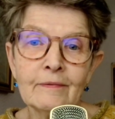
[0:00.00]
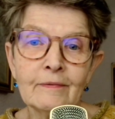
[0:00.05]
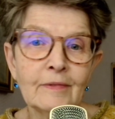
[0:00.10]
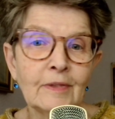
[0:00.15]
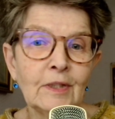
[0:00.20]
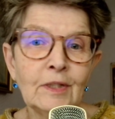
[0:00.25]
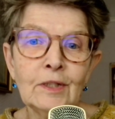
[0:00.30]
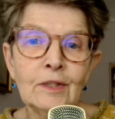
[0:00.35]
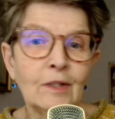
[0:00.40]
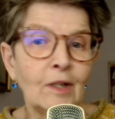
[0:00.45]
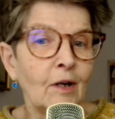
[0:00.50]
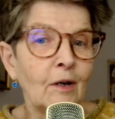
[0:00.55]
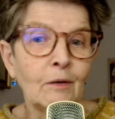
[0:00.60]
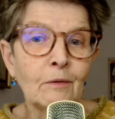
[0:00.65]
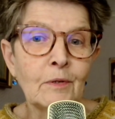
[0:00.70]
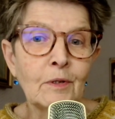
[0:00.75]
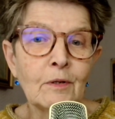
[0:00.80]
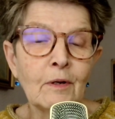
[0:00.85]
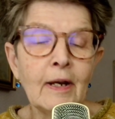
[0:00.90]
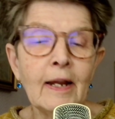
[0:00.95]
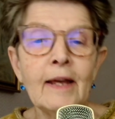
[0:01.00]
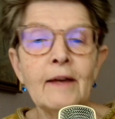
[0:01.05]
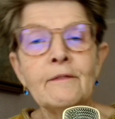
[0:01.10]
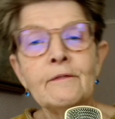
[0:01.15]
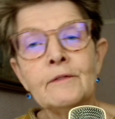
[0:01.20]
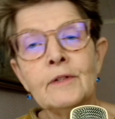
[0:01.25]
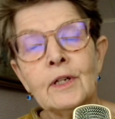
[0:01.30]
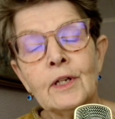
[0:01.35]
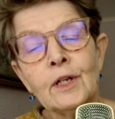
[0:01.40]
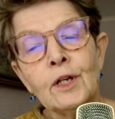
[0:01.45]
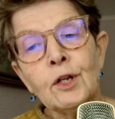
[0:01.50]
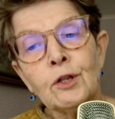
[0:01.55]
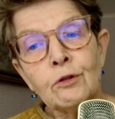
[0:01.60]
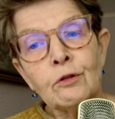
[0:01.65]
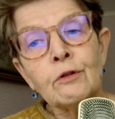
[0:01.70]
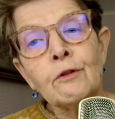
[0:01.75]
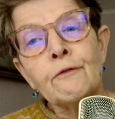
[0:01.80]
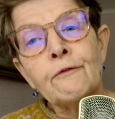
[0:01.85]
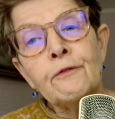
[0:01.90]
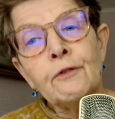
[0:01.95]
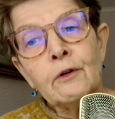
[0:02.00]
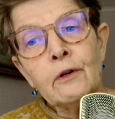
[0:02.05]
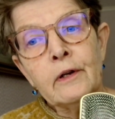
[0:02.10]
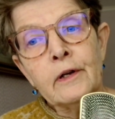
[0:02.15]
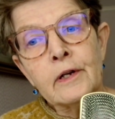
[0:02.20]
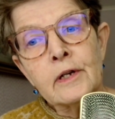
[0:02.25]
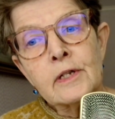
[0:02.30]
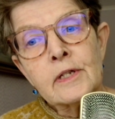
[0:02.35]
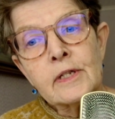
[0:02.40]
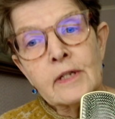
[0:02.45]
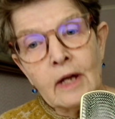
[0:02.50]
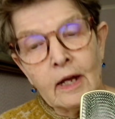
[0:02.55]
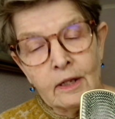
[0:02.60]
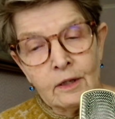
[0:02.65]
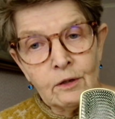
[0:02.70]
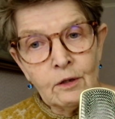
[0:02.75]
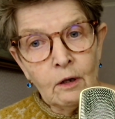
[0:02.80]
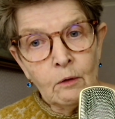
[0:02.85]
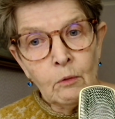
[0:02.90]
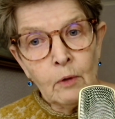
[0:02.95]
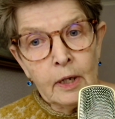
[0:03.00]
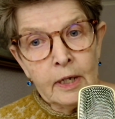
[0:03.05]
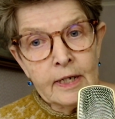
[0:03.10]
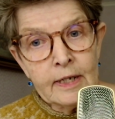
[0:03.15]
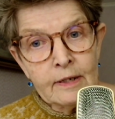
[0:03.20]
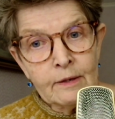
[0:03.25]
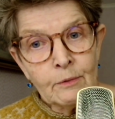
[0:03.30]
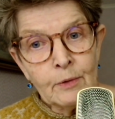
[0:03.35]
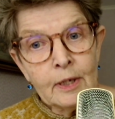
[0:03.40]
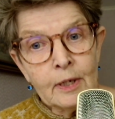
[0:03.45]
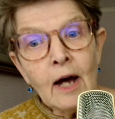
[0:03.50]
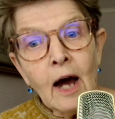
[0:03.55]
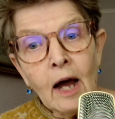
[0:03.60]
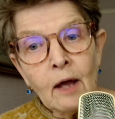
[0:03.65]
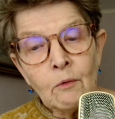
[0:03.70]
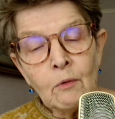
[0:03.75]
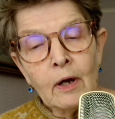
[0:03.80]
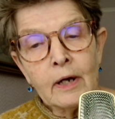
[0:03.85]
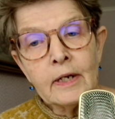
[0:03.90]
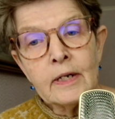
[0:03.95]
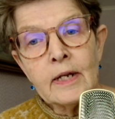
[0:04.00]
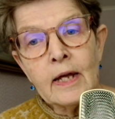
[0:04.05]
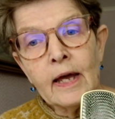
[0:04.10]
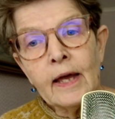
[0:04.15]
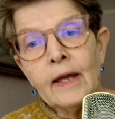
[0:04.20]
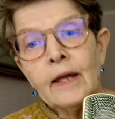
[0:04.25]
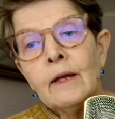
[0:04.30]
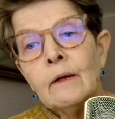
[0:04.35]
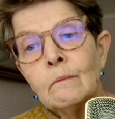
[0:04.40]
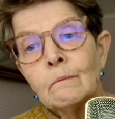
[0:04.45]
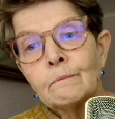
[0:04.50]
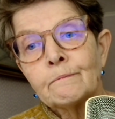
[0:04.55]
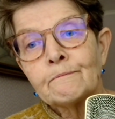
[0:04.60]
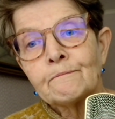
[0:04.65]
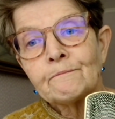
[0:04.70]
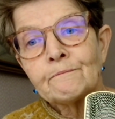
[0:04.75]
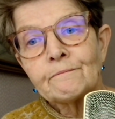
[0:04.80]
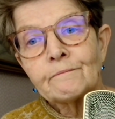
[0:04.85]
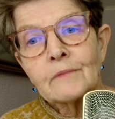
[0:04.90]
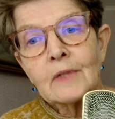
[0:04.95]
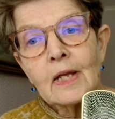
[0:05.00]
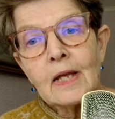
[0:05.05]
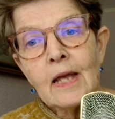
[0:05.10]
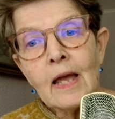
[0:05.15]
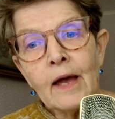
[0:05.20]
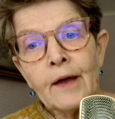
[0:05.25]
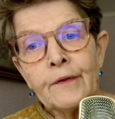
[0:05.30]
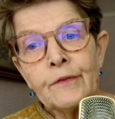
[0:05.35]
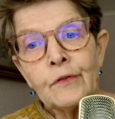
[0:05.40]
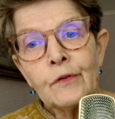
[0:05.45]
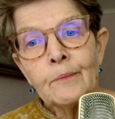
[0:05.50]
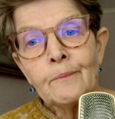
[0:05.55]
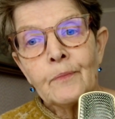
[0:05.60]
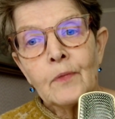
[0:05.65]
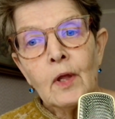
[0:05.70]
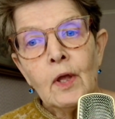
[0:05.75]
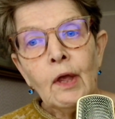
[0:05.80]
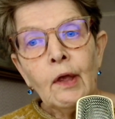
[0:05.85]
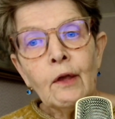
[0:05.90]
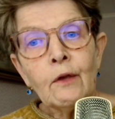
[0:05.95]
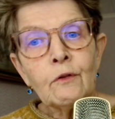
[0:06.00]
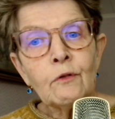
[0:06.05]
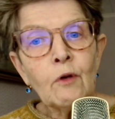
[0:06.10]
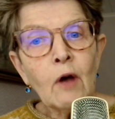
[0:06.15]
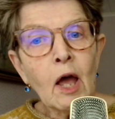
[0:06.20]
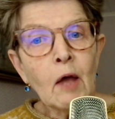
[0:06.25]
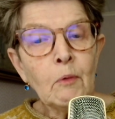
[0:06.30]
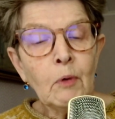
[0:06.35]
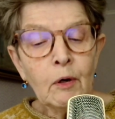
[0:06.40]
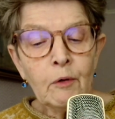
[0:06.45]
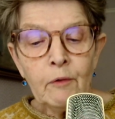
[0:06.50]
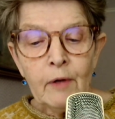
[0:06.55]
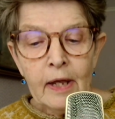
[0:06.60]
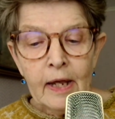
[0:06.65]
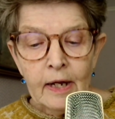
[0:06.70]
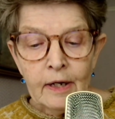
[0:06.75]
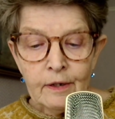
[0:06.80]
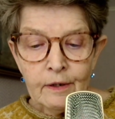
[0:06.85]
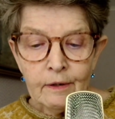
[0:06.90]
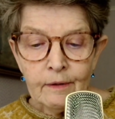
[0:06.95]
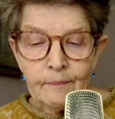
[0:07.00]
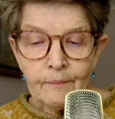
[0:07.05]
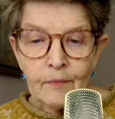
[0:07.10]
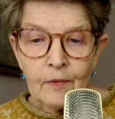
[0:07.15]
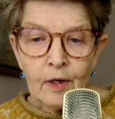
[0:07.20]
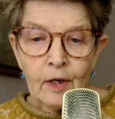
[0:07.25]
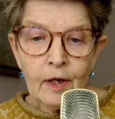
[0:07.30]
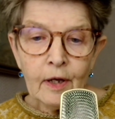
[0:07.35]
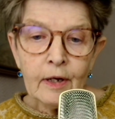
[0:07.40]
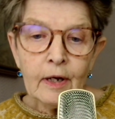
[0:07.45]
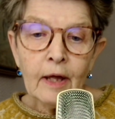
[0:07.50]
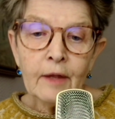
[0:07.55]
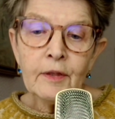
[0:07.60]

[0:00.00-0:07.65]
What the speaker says: to live to the fullest until we die one day. Yes, so I will read another